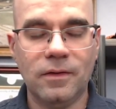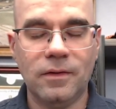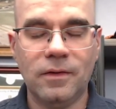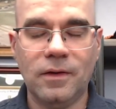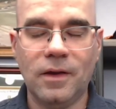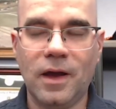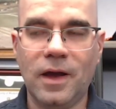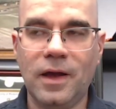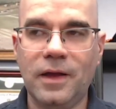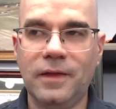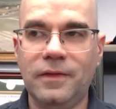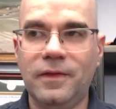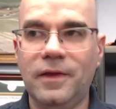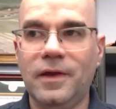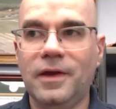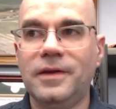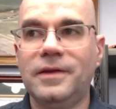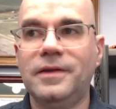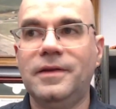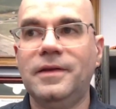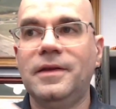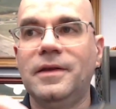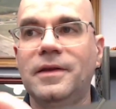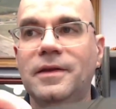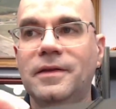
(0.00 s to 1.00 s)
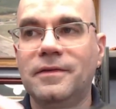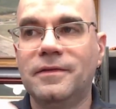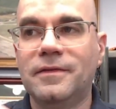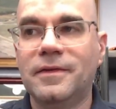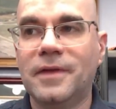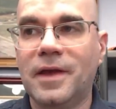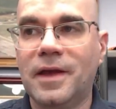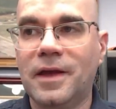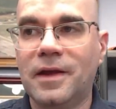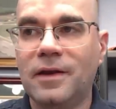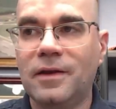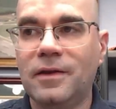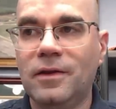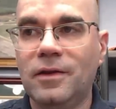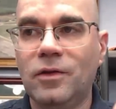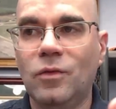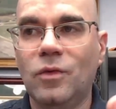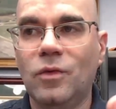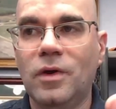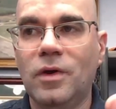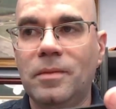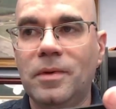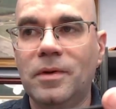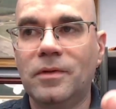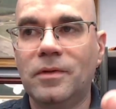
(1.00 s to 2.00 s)
the idea is that you
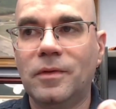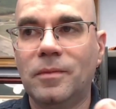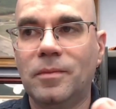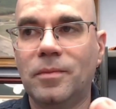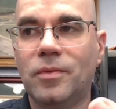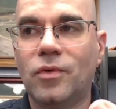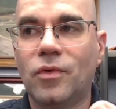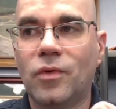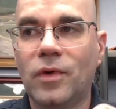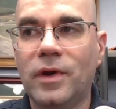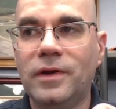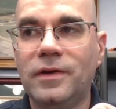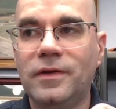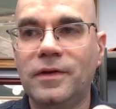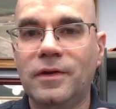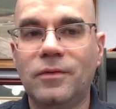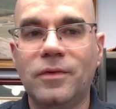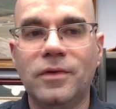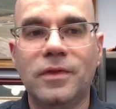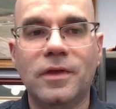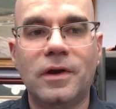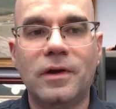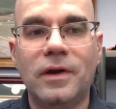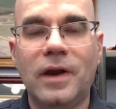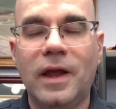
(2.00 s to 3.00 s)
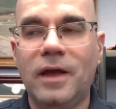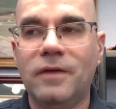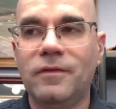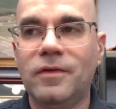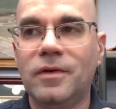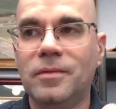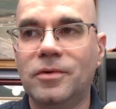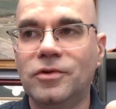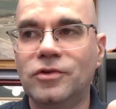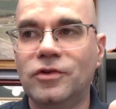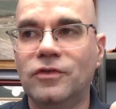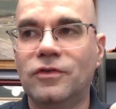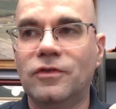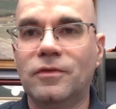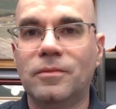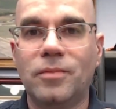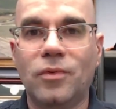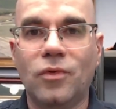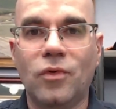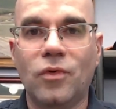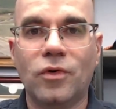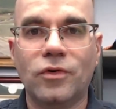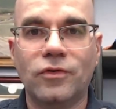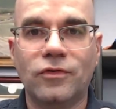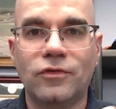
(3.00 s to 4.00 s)
want to be able to print it without having a bunch of
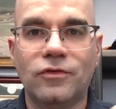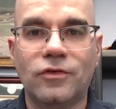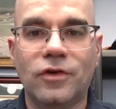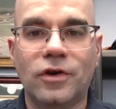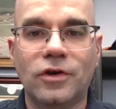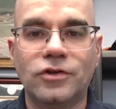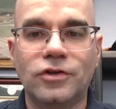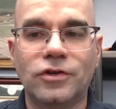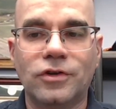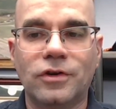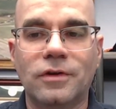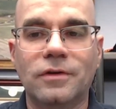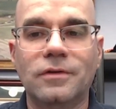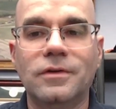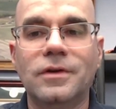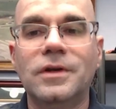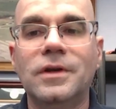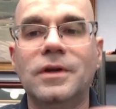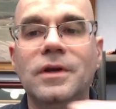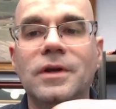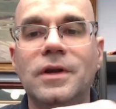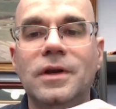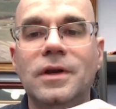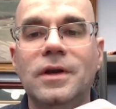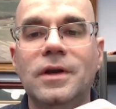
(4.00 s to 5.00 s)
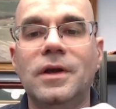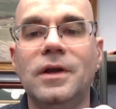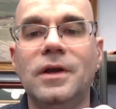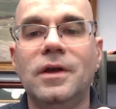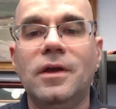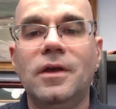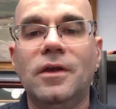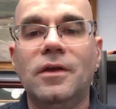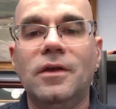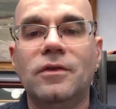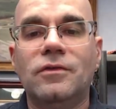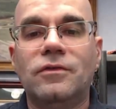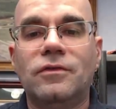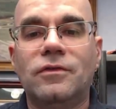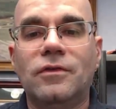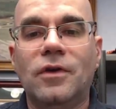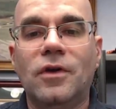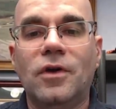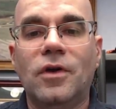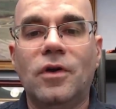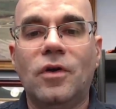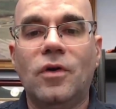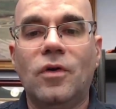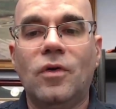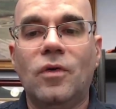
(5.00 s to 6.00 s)
support structure.
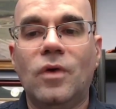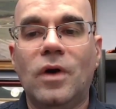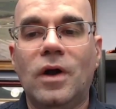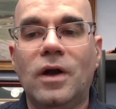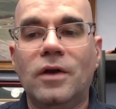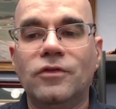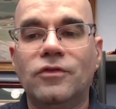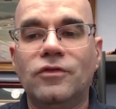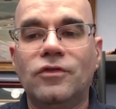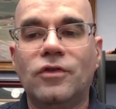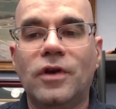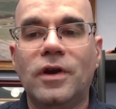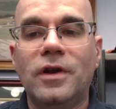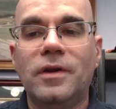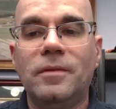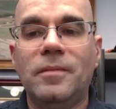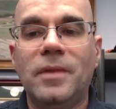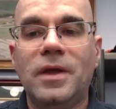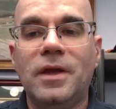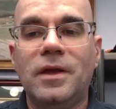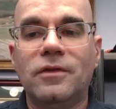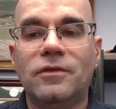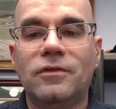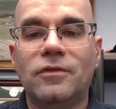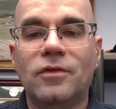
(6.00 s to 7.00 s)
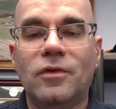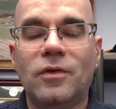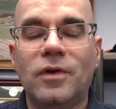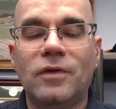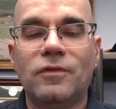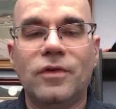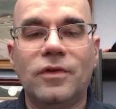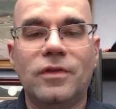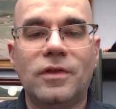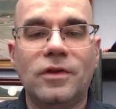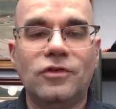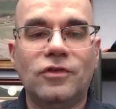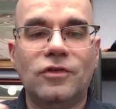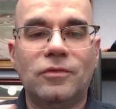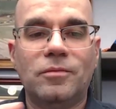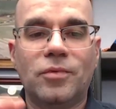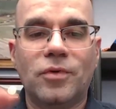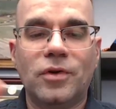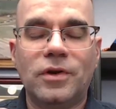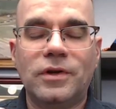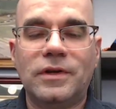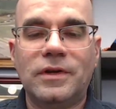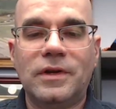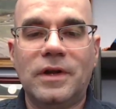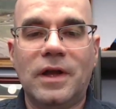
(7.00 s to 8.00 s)
So I was trying to make it so everything just
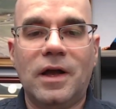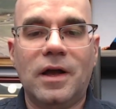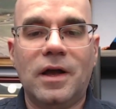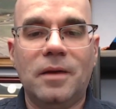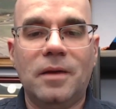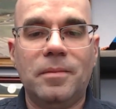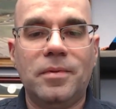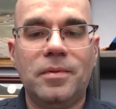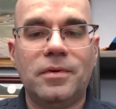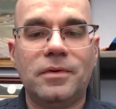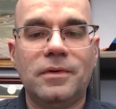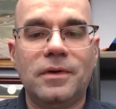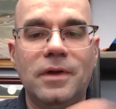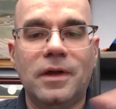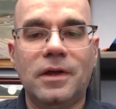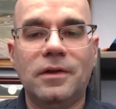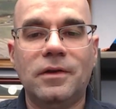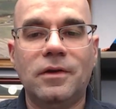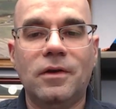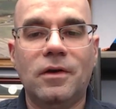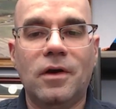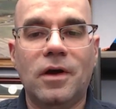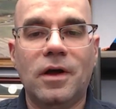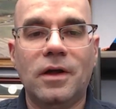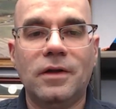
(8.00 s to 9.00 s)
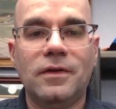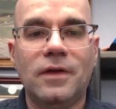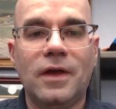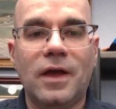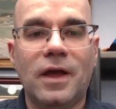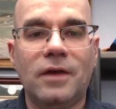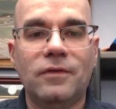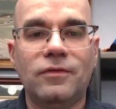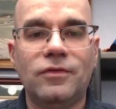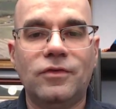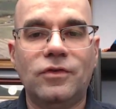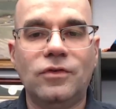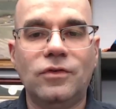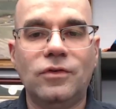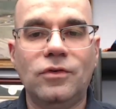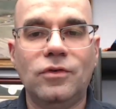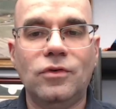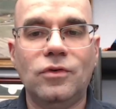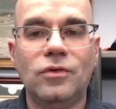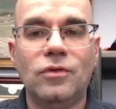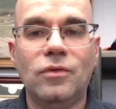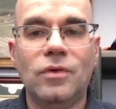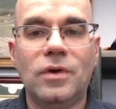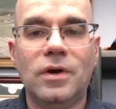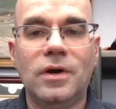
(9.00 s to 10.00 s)
printed up and not have
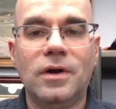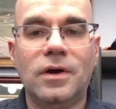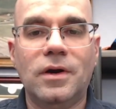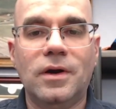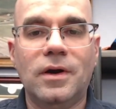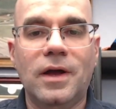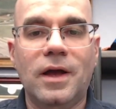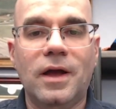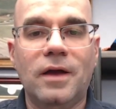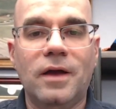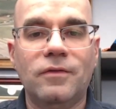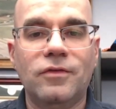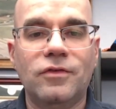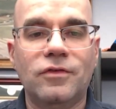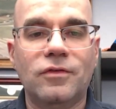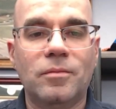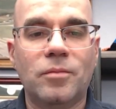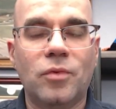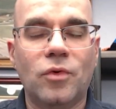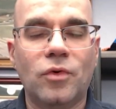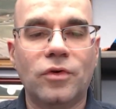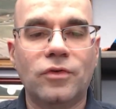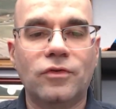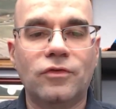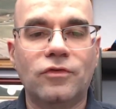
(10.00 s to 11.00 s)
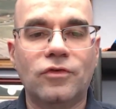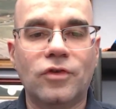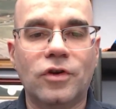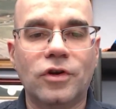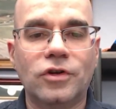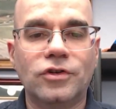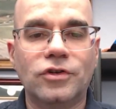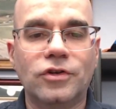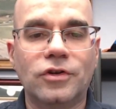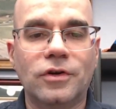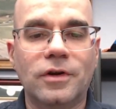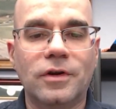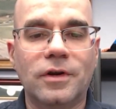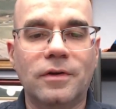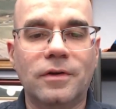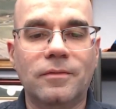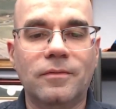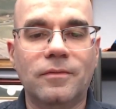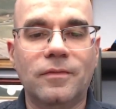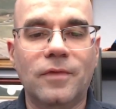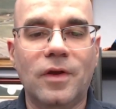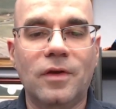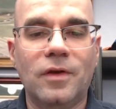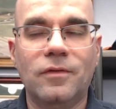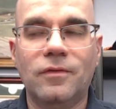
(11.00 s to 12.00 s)
to have support structure,
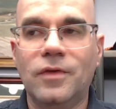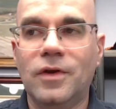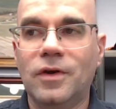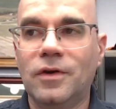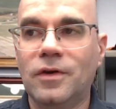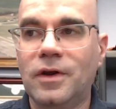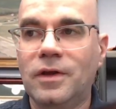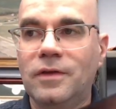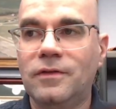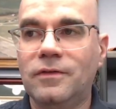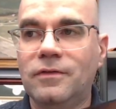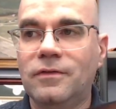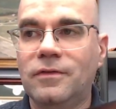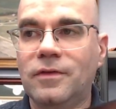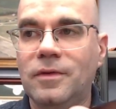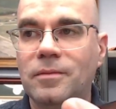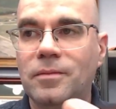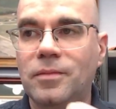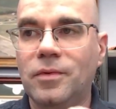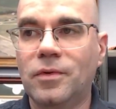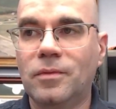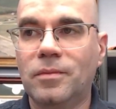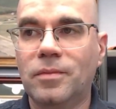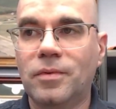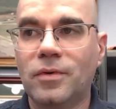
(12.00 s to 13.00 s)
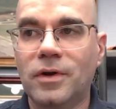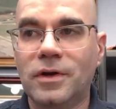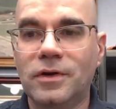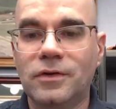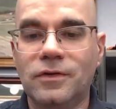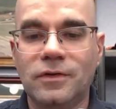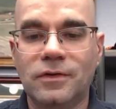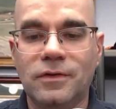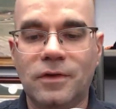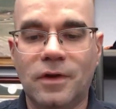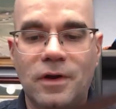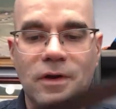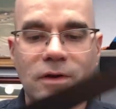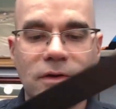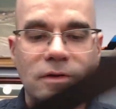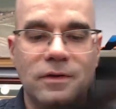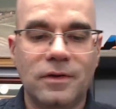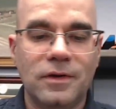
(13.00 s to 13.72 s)
and a very simple print, and not